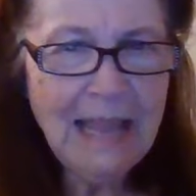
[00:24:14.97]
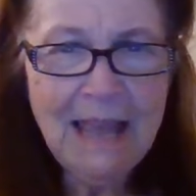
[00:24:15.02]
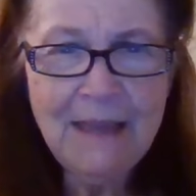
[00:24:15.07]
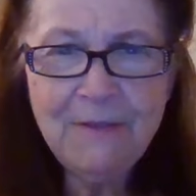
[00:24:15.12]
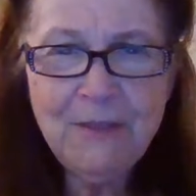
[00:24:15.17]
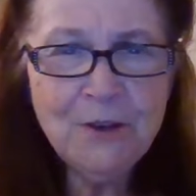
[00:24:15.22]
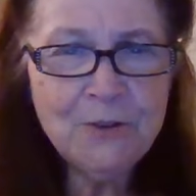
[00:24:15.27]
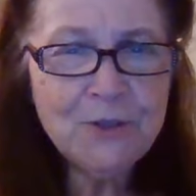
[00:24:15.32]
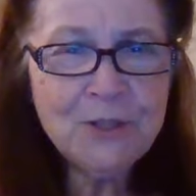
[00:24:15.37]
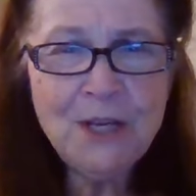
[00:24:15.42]

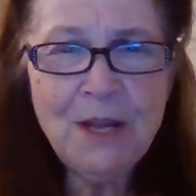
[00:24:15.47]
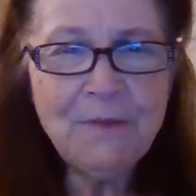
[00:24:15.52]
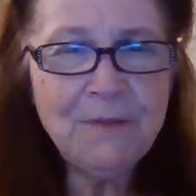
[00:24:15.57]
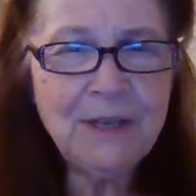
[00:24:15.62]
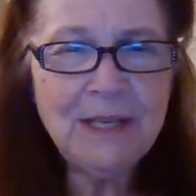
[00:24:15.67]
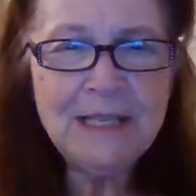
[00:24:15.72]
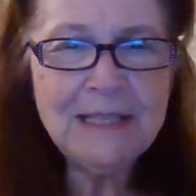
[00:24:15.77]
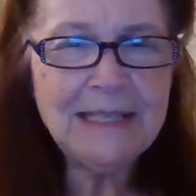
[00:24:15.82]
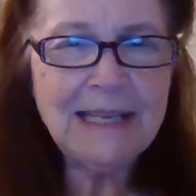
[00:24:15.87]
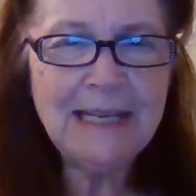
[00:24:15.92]
and there's
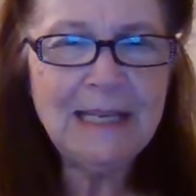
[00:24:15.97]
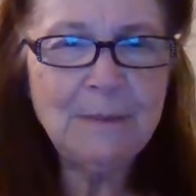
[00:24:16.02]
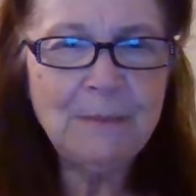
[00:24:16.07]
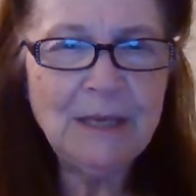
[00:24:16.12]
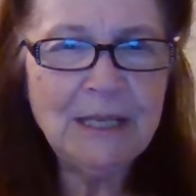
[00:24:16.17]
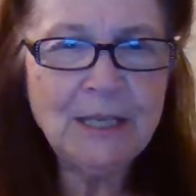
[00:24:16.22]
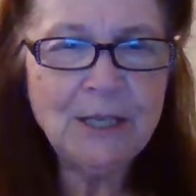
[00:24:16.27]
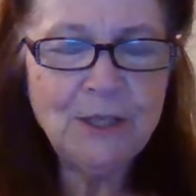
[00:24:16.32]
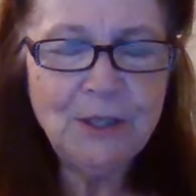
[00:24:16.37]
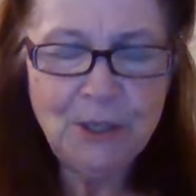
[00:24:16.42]
nothing his
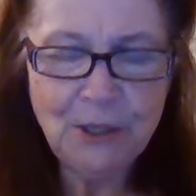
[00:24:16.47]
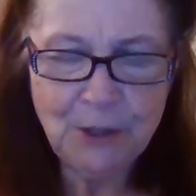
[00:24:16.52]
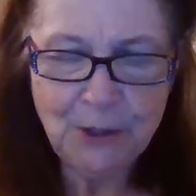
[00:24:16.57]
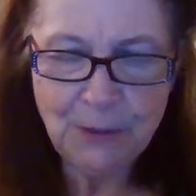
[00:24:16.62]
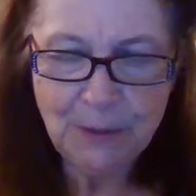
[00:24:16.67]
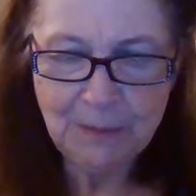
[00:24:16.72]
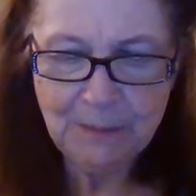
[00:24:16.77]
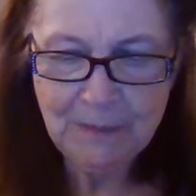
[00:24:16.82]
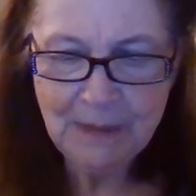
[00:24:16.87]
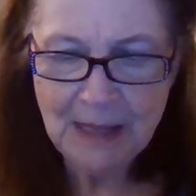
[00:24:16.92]
enemy can do.
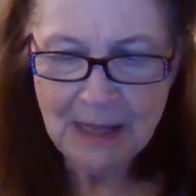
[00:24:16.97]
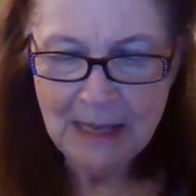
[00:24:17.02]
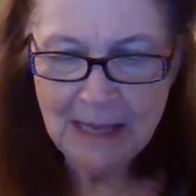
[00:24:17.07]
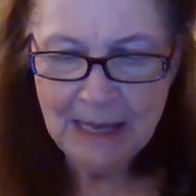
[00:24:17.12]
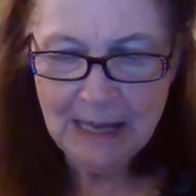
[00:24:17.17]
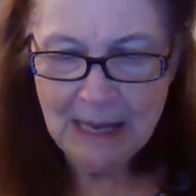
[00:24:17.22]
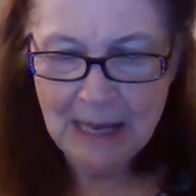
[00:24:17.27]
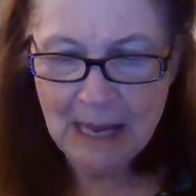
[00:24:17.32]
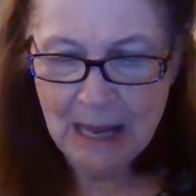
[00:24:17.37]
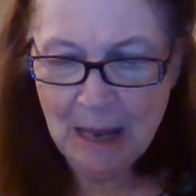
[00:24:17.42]

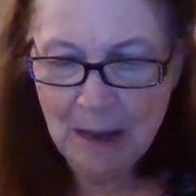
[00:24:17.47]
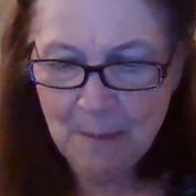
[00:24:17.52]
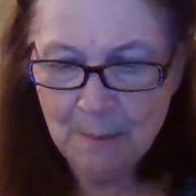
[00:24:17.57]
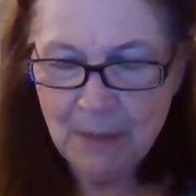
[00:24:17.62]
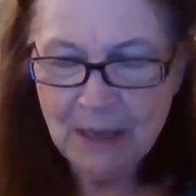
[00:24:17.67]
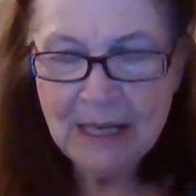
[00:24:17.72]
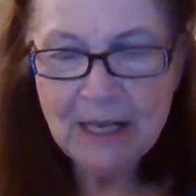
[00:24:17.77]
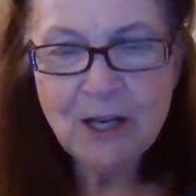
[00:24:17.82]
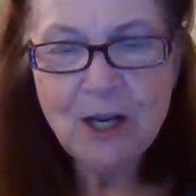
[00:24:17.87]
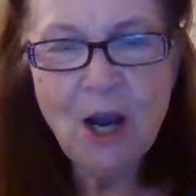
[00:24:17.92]

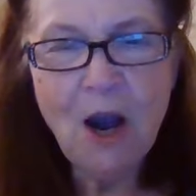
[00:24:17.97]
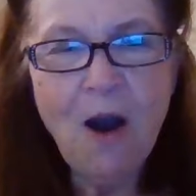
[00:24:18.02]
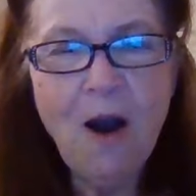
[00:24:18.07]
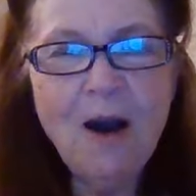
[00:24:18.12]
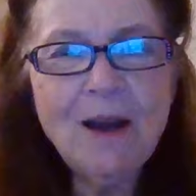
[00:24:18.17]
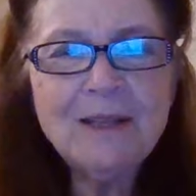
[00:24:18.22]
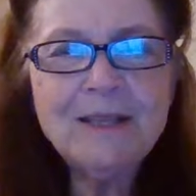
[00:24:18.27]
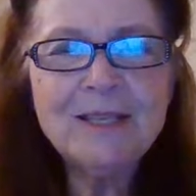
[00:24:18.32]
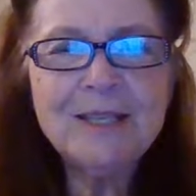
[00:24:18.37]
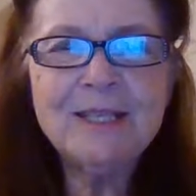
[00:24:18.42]
But
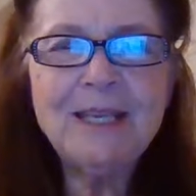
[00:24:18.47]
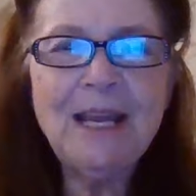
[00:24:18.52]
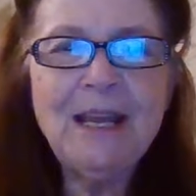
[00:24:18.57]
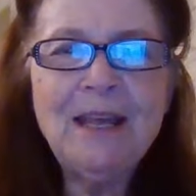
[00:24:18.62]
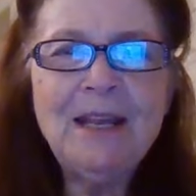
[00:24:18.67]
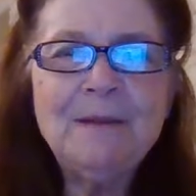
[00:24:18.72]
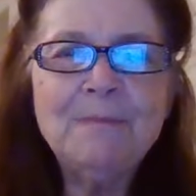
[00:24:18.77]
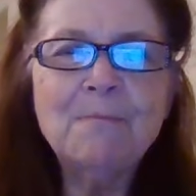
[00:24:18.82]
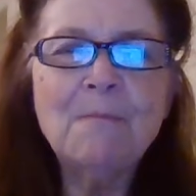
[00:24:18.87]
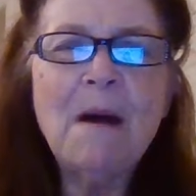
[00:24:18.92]
God
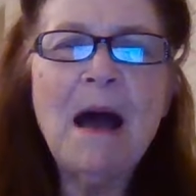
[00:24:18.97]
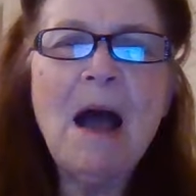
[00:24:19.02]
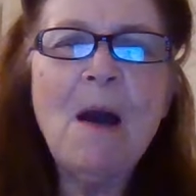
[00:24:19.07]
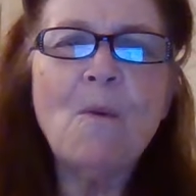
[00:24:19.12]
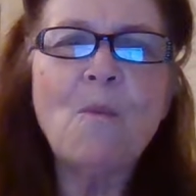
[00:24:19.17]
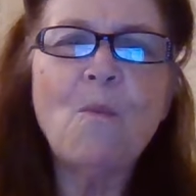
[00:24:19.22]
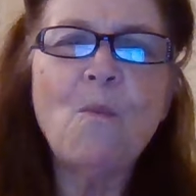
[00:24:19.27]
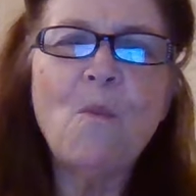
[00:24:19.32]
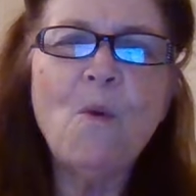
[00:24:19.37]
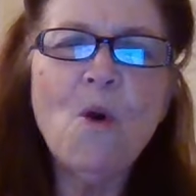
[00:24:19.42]
said, My
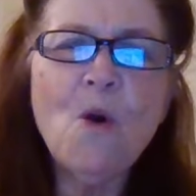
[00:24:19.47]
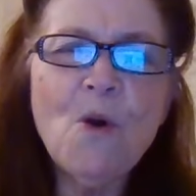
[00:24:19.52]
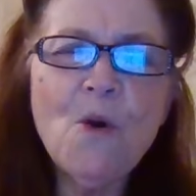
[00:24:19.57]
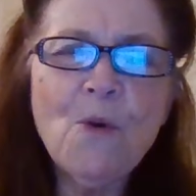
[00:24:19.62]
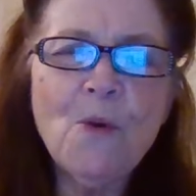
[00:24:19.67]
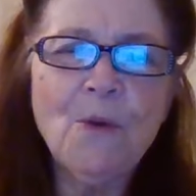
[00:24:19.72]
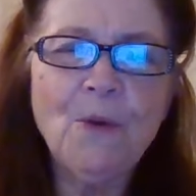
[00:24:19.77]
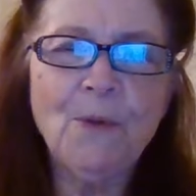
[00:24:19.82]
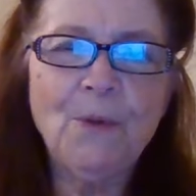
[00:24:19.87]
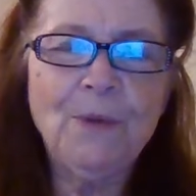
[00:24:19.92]

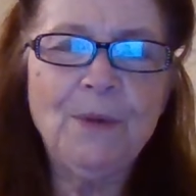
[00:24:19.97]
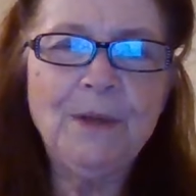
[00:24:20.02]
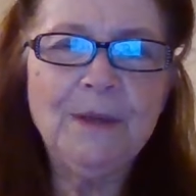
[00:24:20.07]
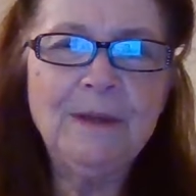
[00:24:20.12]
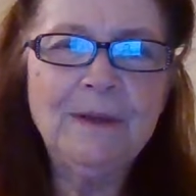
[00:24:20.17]
word,